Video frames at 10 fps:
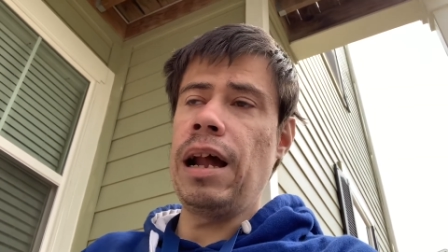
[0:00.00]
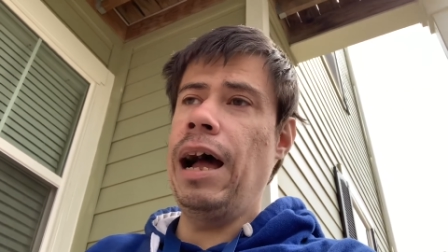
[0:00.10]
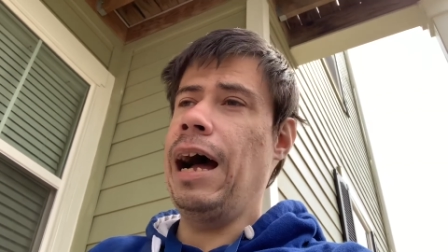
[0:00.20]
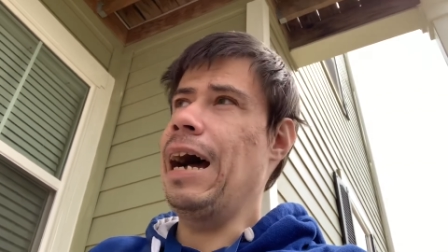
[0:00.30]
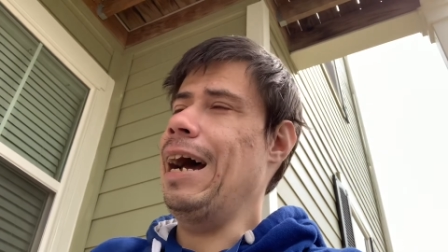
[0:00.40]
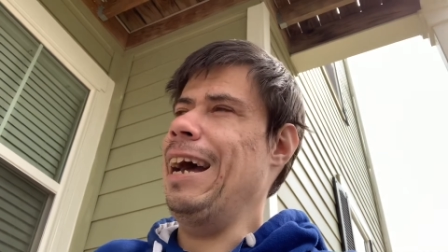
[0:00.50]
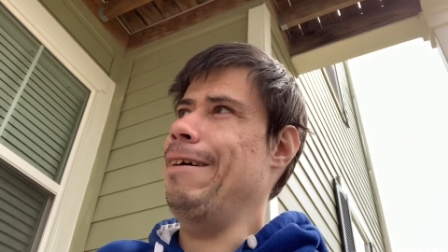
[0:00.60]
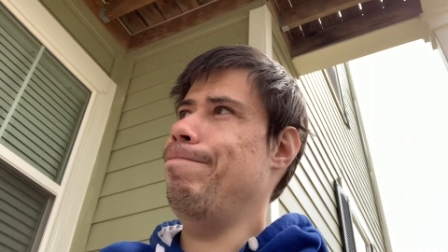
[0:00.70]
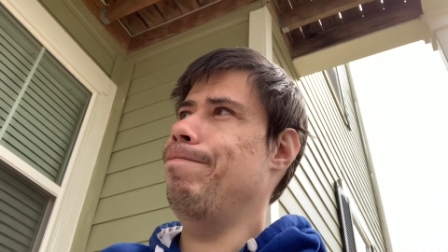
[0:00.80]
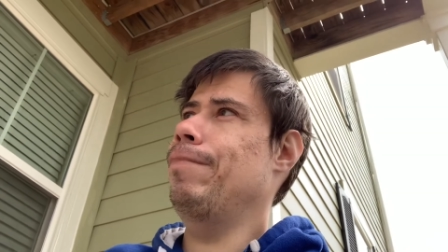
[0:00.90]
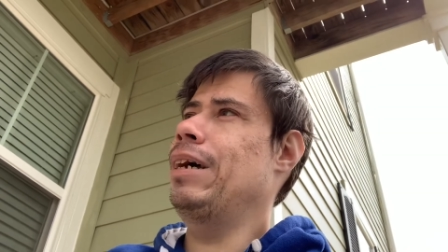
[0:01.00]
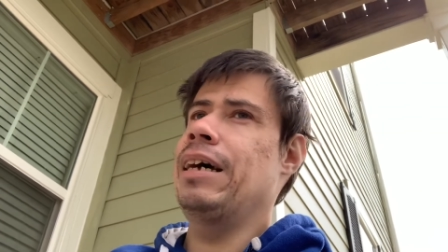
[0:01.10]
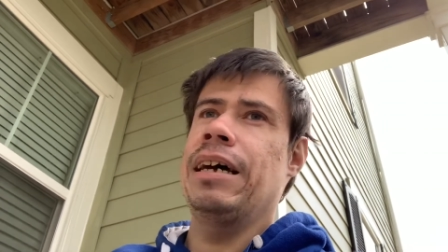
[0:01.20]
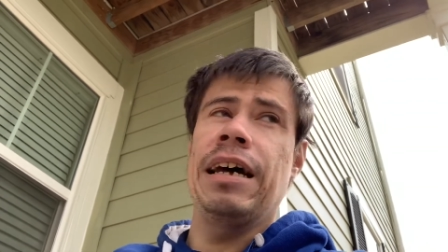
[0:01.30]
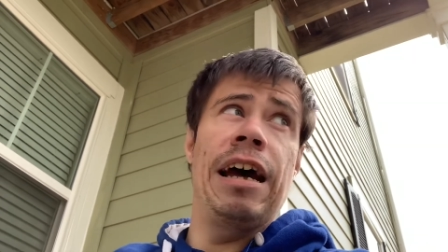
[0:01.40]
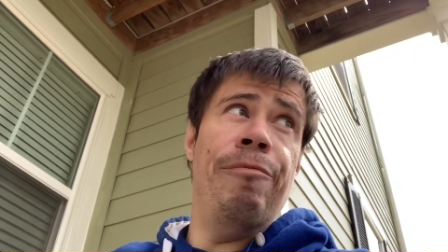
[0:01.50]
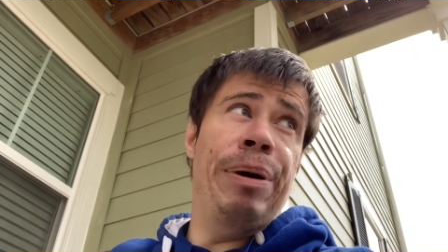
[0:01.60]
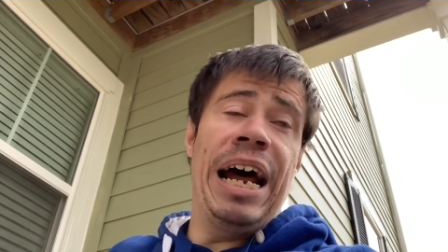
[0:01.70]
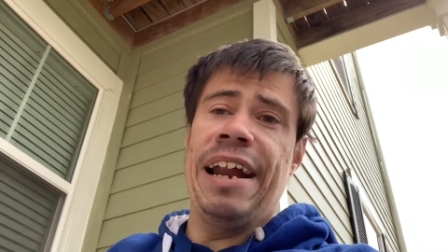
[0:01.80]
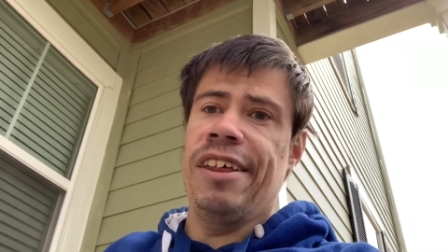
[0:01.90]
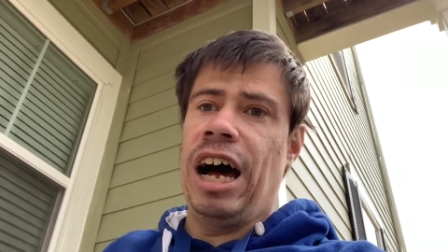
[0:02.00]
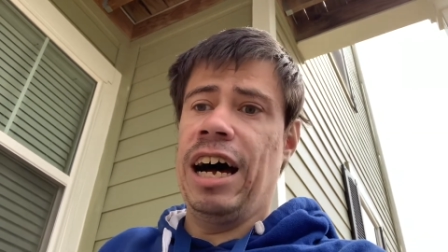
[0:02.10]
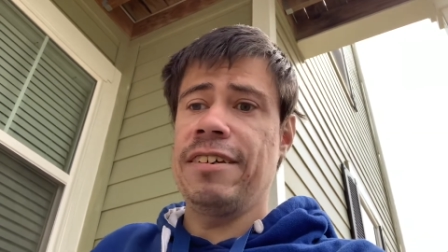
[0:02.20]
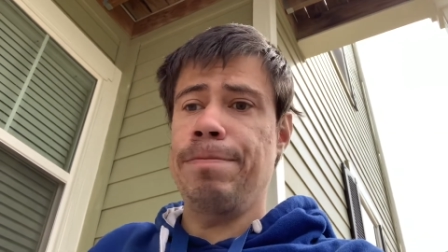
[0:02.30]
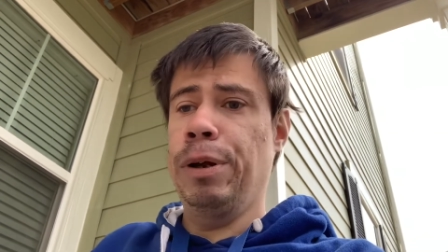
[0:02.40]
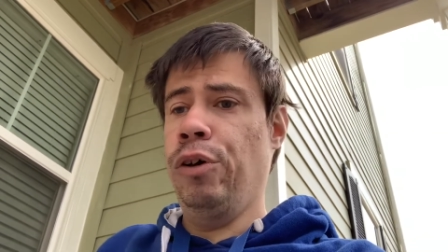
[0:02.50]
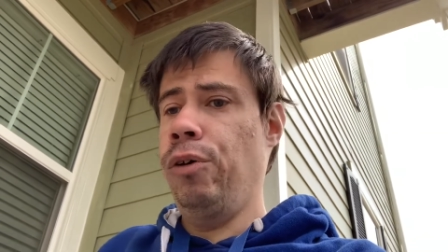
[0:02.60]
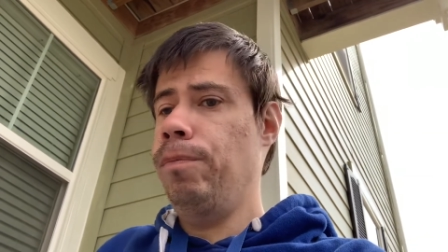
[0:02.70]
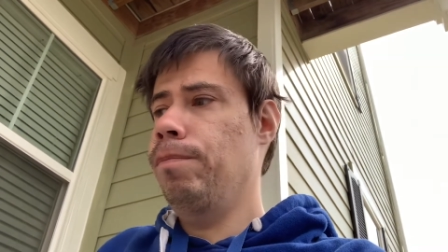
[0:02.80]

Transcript: I have been out of the hospital.